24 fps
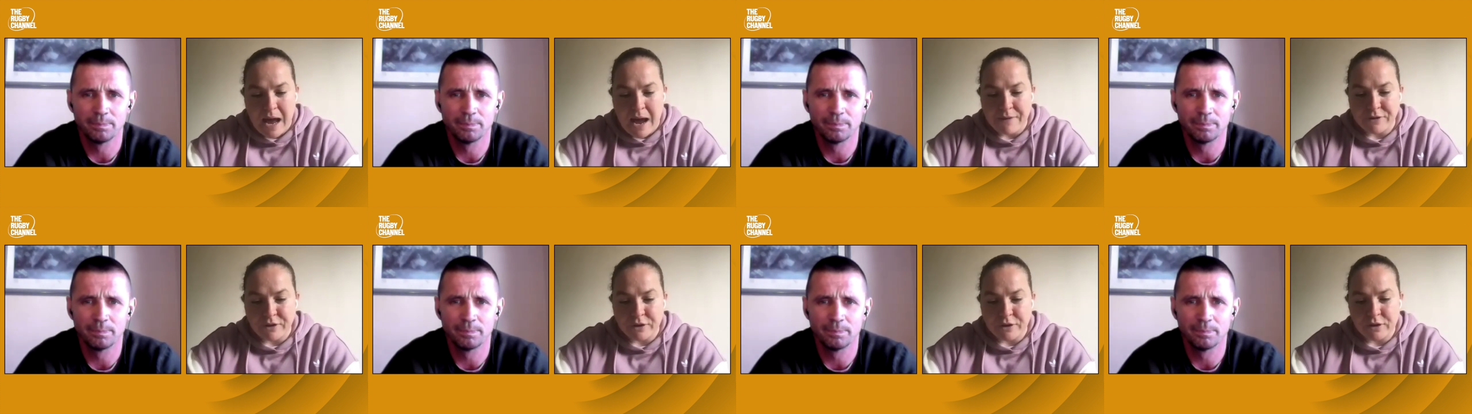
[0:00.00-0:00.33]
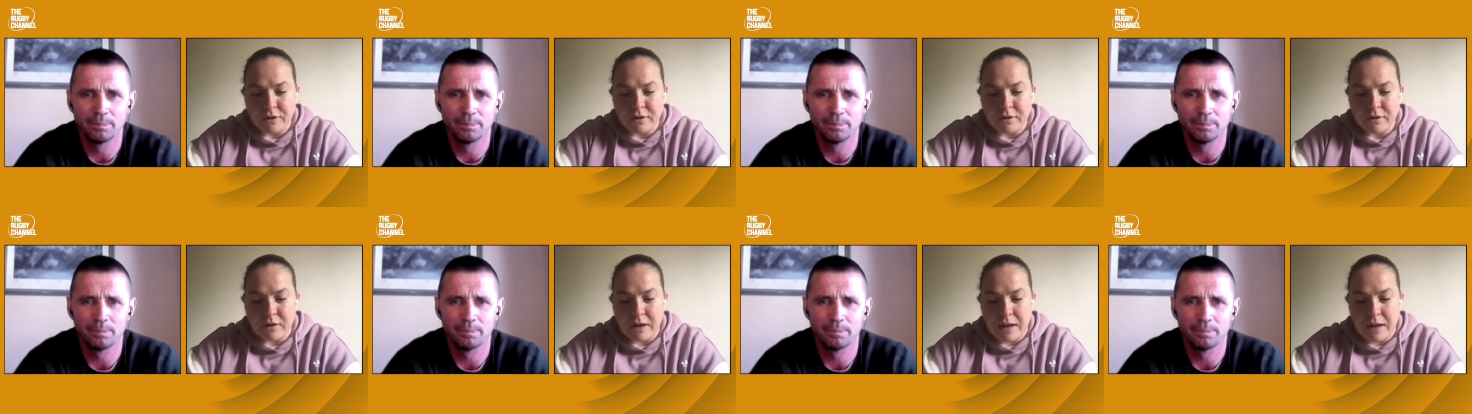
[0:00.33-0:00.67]

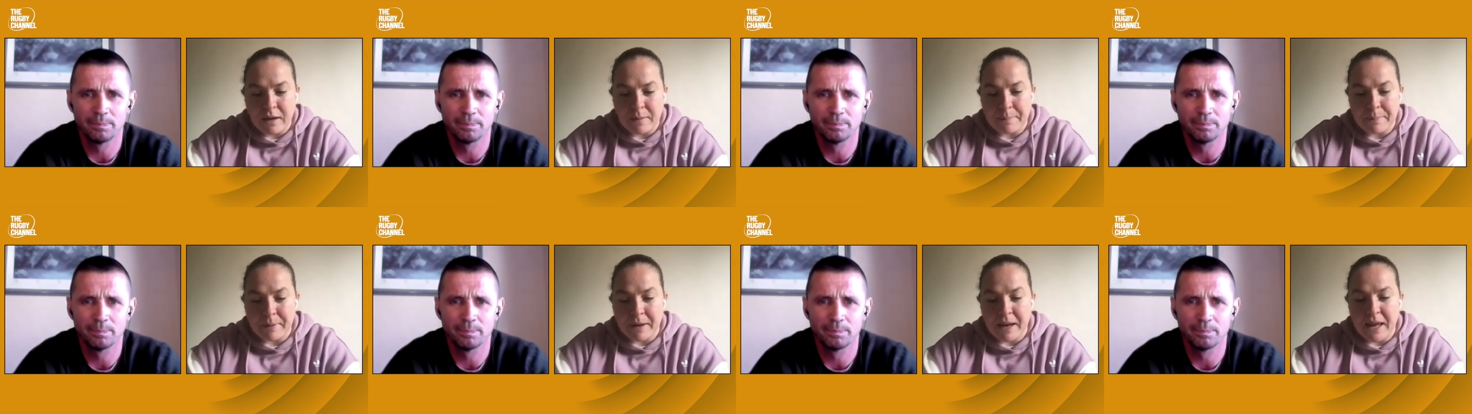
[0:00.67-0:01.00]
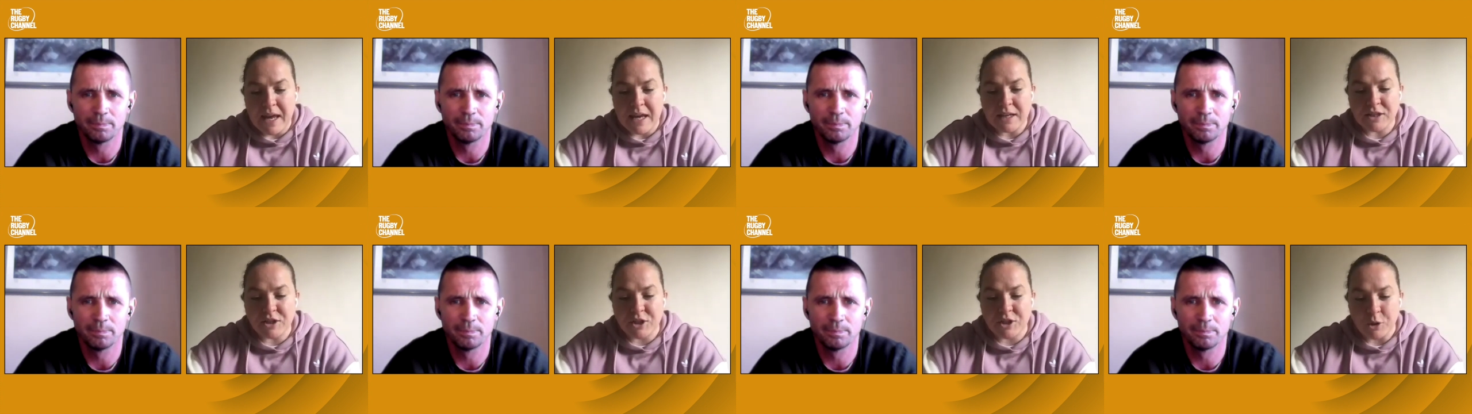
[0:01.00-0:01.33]
Speaker 1: after
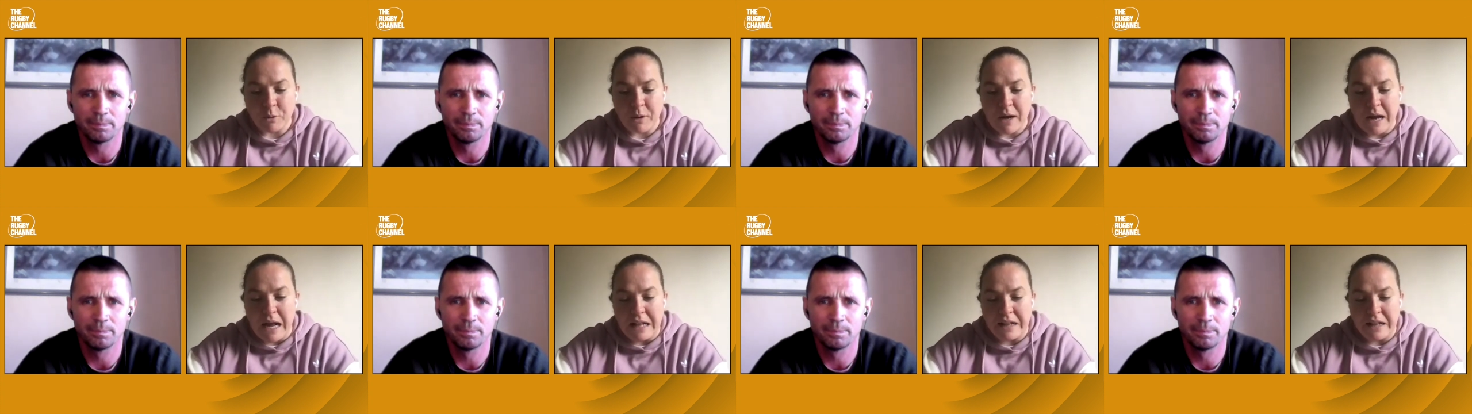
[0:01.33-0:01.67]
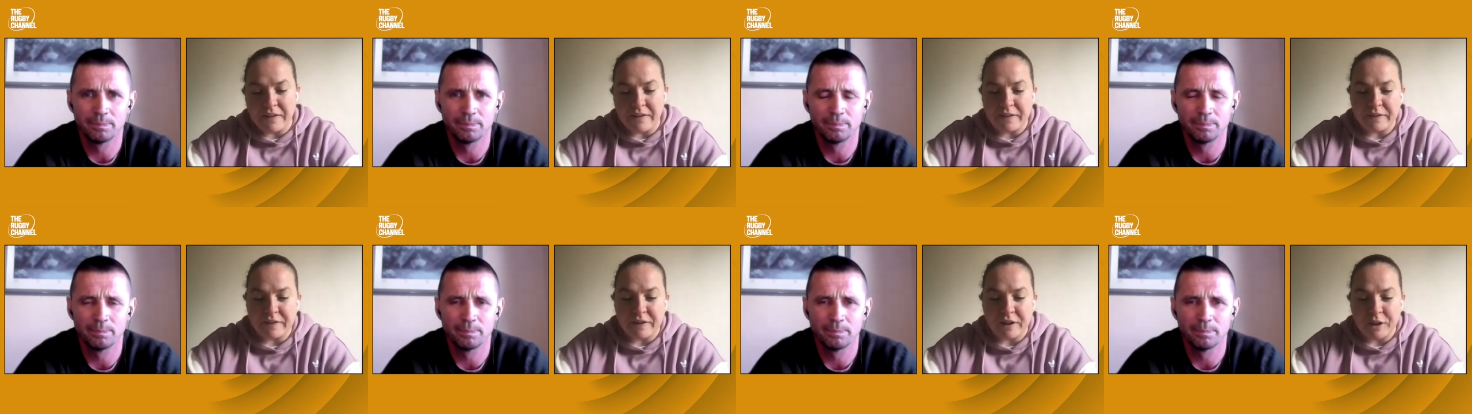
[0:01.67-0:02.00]
playing so well
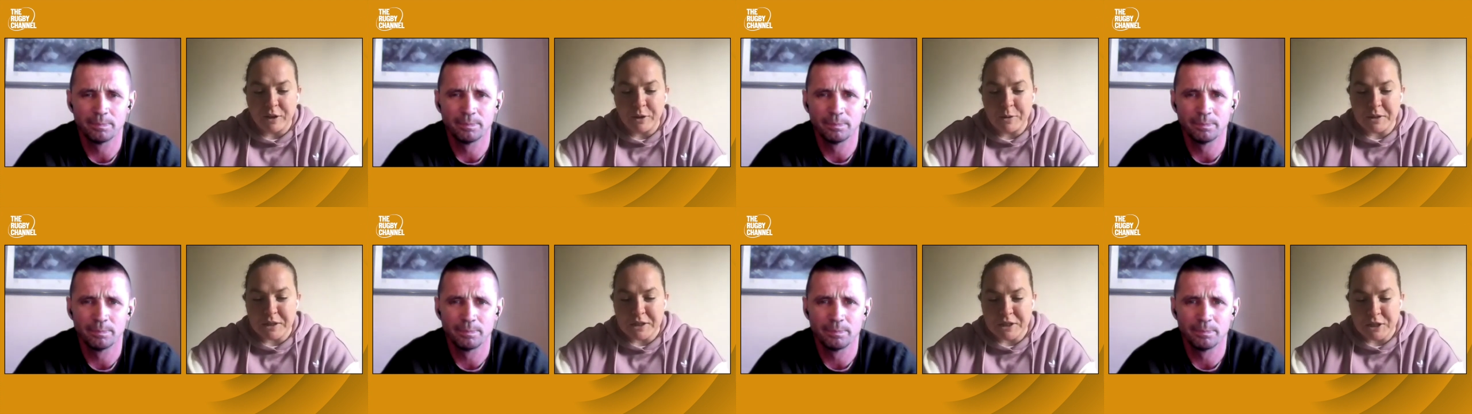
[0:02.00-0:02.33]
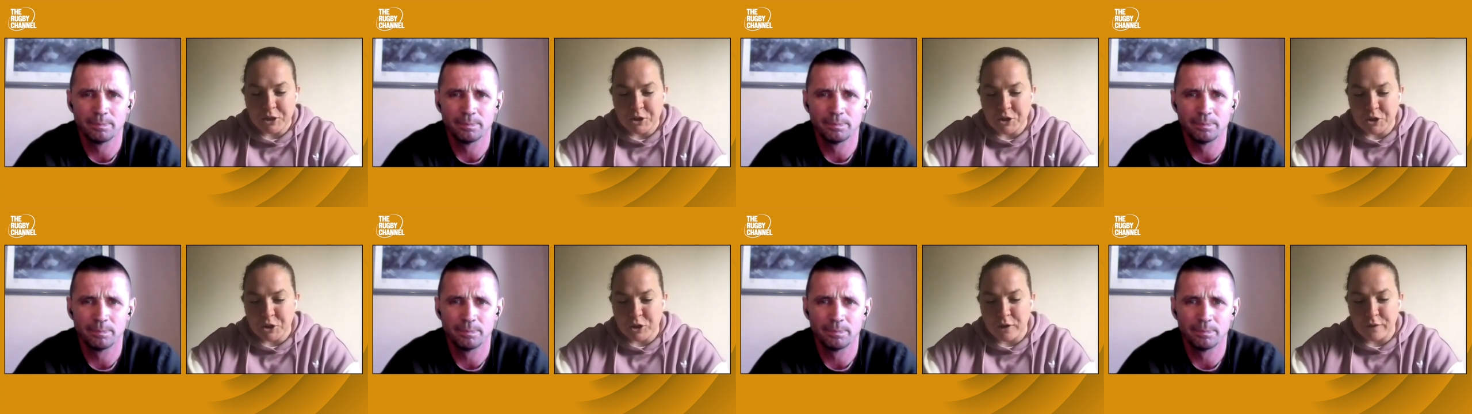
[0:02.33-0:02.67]
and to lose in
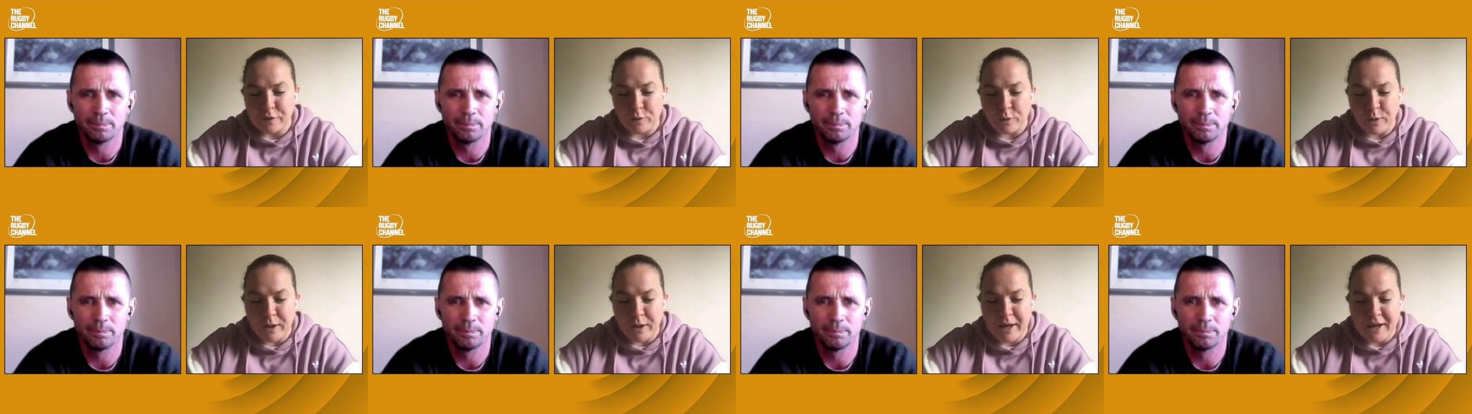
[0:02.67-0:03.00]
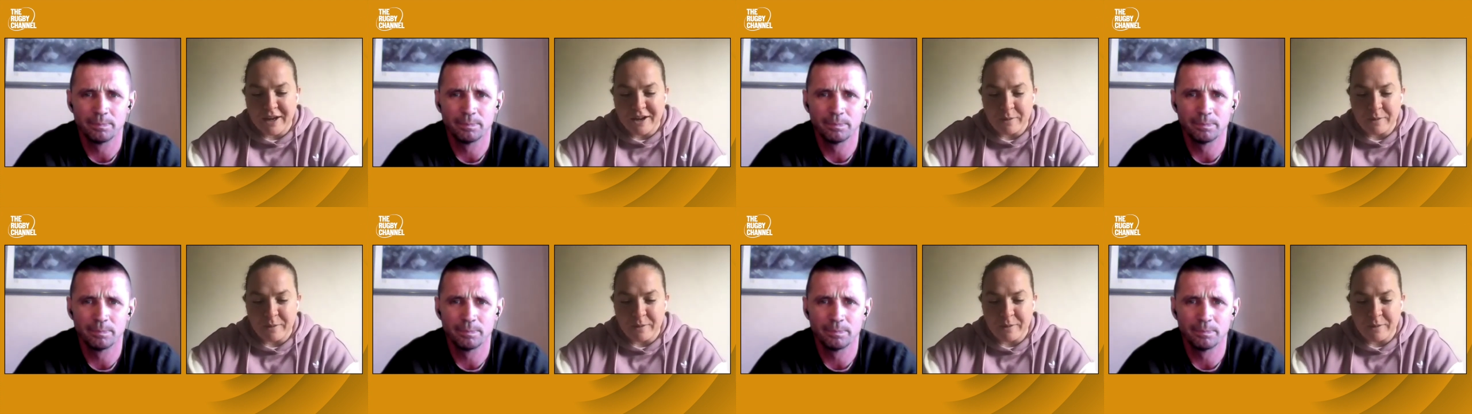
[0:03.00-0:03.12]
such a tough way,